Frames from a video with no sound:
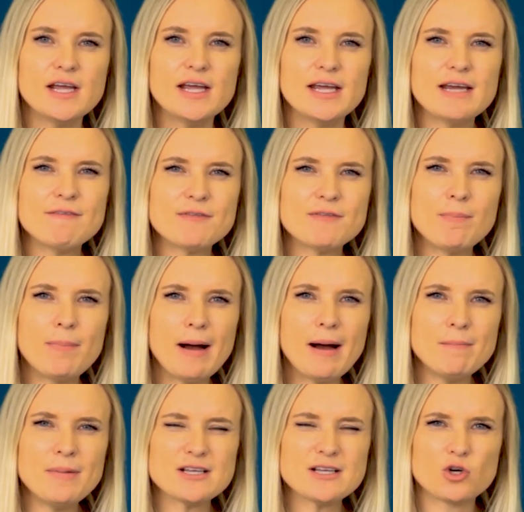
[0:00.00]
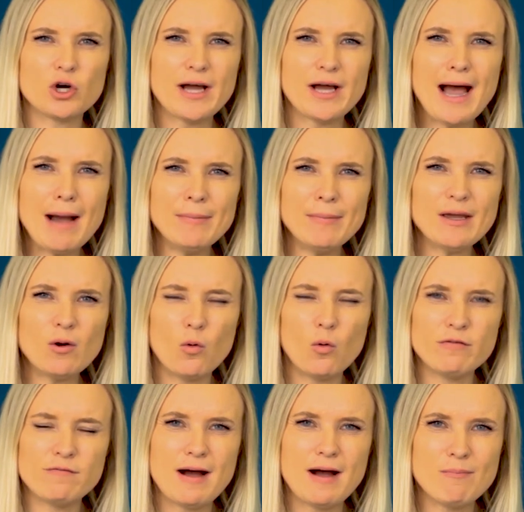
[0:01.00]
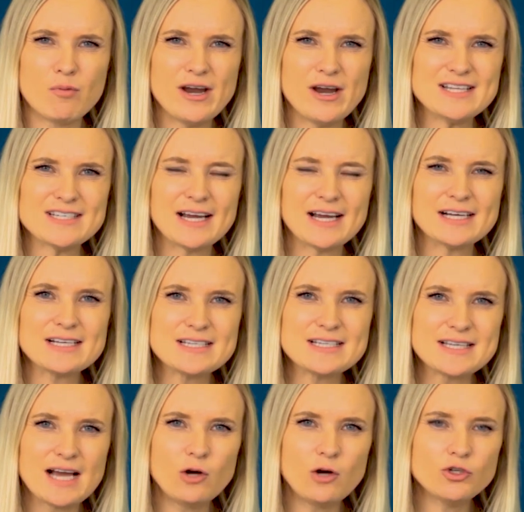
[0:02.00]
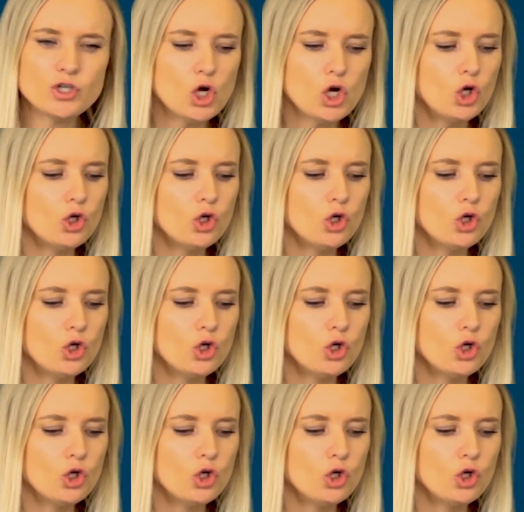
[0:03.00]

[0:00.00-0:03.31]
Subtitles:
If the pump has got a humming or a vibrating sound,